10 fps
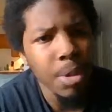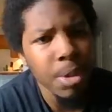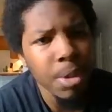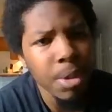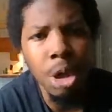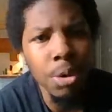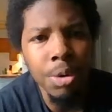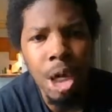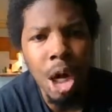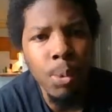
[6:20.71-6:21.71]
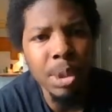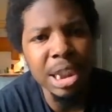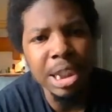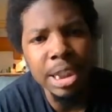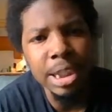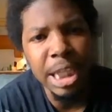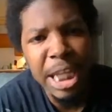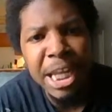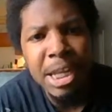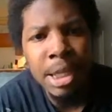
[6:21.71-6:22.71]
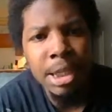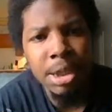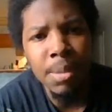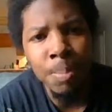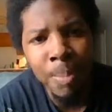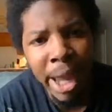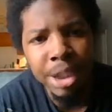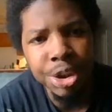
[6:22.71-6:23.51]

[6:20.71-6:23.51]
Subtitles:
I don't know. I wasn't in the match.